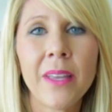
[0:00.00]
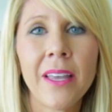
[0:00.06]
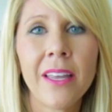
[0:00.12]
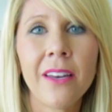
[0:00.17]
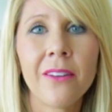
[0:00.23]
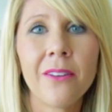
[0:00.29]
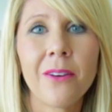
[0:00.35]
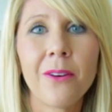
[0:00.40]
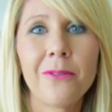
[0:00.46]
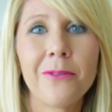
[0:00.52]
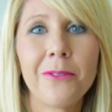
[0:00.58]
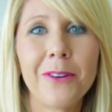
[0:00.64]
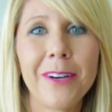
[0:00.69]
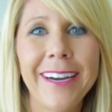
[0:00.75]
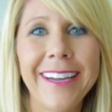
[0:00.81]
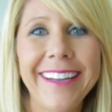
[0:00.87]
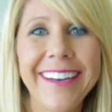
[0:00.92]
in and go
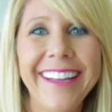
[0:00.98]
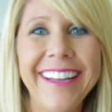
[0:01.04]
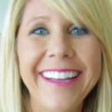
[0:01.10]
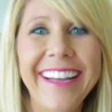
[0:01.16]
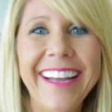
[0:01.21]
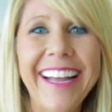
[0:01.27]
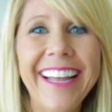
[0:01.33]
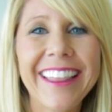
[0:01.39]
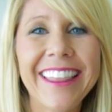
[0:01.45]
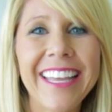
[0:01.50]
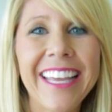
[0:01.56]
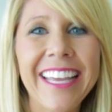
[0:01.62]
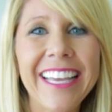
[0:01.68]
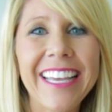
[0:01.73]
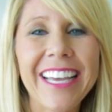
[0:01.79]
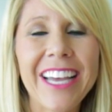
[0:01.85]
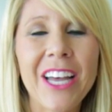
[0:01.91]
for it. I
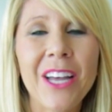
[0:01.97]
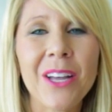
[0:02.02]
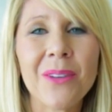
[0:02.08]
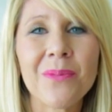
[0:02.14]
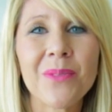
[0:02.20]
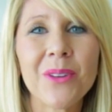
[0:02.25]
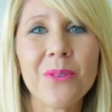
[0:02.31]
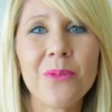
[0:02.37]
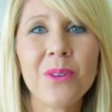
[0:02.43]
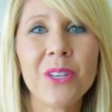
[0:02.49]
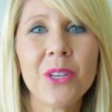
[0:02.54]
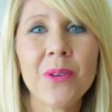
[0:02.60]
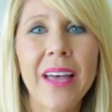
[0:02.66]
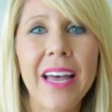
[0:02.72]
think um, when you